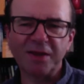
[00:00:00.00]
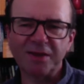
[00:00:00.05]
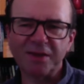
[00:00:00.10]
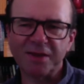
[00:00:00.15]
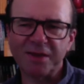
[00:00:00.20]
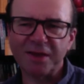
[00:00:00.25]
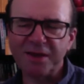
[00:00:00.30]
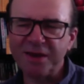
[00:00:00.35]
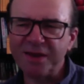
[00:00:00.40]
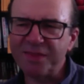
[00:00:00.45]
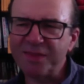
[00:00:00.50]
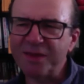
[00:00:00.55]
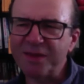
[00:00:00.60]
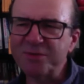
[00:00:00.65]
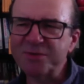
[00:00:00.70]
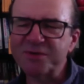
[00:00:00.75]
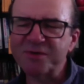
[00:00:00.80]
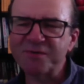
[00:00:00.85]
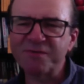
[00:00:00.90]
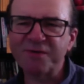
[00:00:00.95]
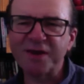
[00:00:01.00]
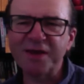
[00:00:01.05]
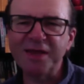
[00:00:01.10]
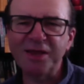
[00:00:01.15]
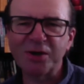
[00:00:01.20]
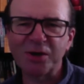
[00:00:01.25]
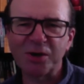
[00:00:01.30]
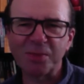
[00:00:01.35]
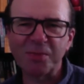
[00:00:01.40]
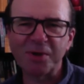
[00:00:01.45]
and there was a funny
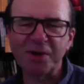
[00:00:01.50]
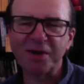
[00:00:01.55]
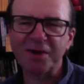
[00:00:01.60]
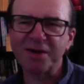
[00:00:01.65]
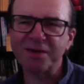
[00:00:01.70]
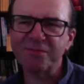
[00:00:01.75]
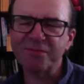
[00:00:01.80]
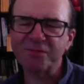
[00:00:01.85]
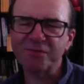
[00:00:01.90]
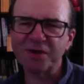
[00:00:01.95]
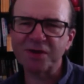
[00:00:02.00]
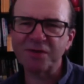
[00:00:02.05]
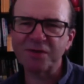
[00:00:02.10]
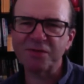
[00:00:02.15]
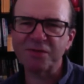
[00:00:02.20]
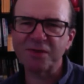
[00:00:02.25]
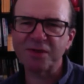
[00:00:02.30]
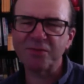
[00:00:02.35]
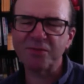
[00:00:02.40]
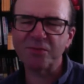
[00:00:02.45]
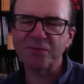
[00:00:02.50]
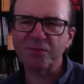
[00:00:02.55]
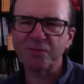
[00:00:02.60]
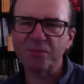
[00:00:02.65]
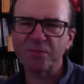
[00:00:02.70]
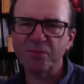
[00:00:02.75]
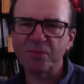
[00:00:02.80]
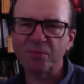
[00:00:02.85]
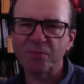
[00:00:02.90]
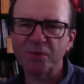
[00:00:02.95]
comment, I'm trying to think
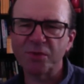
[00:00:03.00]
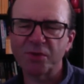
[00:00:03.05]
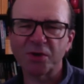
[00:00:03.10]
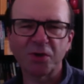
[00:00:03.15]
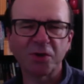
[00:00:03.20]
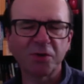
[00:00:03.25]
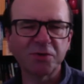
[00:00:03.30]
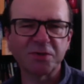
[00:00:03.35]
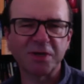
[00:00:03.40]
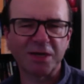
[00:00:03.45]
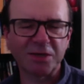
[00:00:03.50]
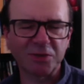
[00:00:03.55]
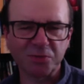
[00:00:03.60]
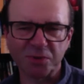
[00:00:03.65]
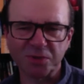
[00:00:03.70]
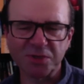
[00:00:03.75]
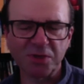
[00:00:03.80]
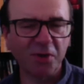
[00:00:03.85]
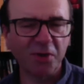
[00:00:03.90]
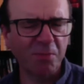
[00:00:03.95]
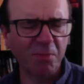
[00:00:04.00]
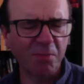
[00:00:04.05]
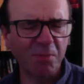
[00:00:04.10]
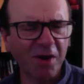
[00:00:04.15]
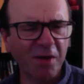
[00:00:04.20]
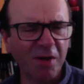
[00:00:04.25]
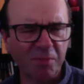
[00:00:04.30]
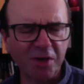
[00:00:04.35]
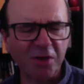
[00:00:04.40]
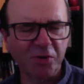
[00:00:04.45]
what the context was. It might have
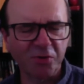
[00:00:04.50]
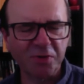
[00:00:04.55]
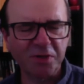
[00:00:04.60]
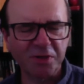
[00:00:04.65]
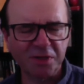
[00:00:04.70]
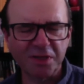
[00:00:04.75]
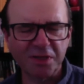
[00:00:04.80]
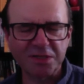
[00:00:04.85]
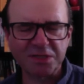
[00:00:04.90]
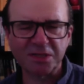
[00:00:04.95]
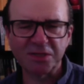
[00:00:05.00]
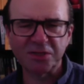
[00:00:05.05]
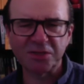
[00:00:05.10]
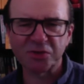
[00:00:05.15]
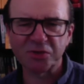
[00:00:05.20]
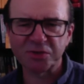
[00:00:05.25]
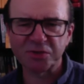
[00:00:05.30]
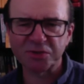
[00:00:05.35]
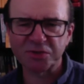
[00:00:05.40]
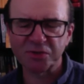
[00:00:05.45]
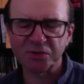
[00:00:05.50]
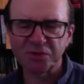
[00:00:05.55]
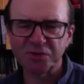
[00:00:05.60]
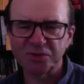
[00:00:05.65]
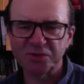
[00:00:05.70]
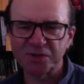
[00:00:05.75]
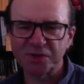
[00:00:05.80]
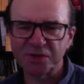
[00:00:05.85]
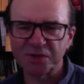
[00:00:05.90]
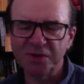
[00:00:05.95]
been listening to Chris Cruz,
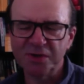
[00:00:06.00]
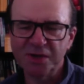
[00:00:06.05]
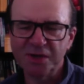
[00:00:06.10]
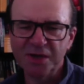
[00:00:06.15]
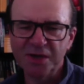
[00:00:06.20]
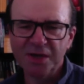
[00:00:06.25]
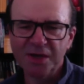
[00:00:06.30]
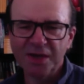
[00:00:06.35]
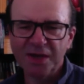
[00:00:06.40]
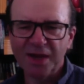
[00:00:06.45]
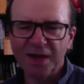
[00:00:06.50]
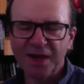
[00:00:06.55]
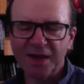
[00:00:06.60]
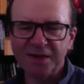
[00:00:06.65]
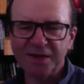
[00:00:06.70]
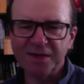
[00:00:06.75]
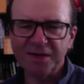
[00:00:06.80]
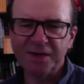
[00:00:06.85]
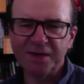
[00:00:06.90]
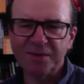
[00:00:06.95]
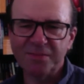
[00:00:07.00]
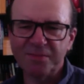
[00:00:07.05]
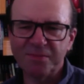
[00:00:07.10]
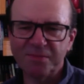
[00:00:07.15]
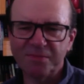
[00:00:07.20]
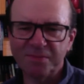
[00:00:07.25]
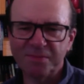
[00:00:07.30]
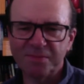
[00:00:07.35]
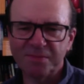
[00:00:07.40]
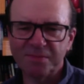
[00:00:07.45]
you know, and,
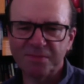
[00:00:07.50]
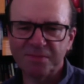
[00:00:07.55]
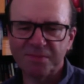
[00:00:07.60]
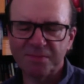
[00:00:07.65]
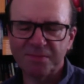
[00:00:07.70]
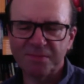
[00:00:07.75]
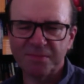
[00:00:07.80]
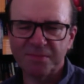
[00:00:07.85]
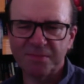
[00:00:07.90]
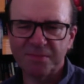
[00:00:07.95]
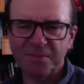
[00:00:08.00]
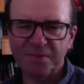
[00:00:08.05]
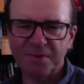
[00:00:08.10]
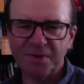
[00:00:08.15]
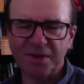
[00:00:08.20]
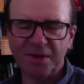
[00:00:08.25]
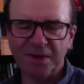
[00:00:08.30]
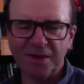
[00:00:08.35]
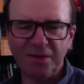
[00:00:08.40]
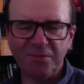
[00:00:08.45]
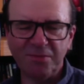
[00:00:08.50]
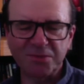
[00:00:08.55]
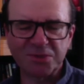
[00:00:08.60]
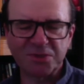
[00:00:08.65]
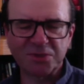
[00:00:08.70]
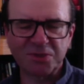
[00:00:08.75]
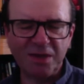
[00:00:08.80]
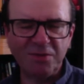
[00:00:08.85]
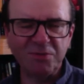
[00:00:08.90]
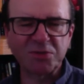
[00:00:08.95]
you know, he was
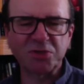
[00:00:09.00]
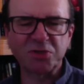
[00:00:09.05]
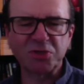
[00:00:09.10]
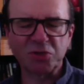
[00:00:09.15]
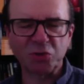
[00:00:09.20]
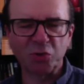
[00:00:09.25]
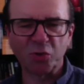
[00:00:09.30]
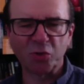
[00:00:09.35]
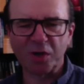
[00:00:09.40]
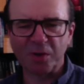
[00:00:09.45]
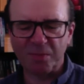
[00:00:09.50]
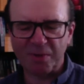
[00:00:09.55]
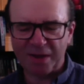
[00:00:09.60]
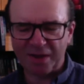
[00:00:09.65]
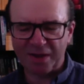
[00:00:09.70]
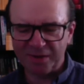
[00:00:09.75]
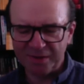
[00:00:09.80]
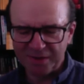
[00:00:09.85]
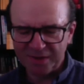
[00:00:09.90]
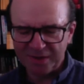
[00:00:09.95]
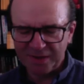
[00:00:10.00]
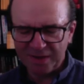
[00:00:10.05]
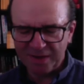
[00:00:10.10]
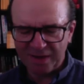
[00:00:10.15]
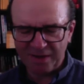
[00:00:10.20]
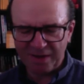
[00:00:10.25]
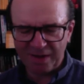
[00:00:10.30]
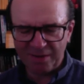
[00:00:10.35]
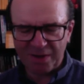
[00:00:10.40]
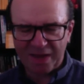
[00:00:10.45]
just talking about
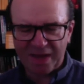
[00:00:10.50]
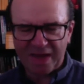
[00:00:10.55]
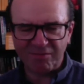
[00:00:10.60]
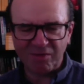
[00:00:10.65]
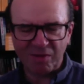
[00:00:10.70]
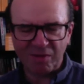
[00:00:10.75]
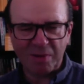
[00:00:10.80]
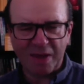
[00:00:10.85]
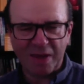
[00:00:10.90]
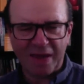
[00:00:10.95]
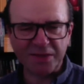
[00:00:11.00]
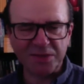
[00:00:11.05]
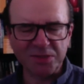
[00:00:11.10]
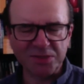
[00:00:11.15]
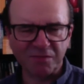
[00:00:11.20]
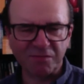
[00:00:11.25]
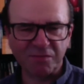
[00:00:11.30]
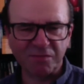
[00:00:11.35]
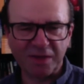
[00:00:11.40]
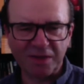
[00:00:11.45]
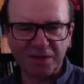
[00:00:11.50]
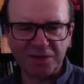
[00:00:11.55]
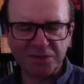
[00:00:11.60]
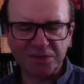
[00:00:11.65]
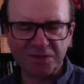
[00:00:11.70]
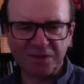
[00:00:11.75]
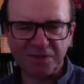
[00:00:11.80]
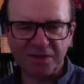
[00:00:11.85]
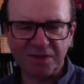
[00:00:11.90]
having patterns of things. And,